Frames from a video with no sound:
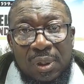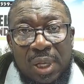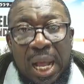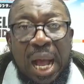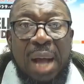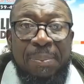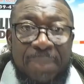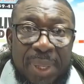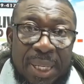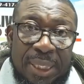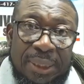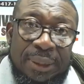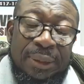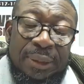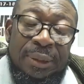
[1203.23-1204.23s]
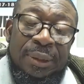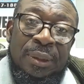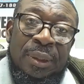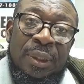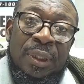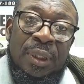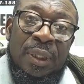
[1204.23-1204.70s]
I mean
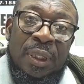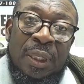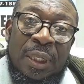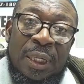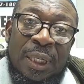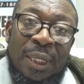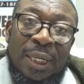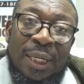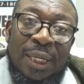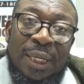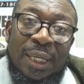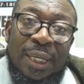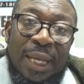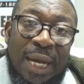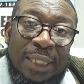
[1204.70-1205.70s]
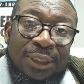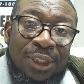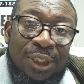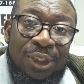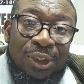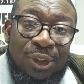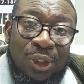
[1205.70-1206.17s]
that
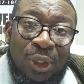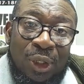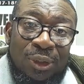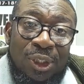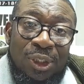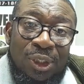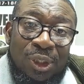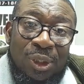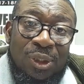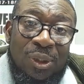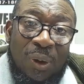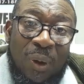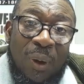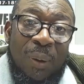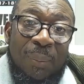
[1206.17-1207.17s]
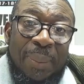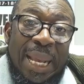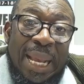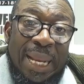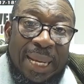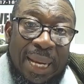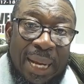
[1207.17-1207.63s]
it doesn't just come
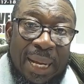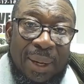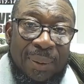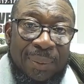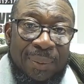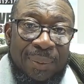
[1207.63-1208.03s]
anyhow.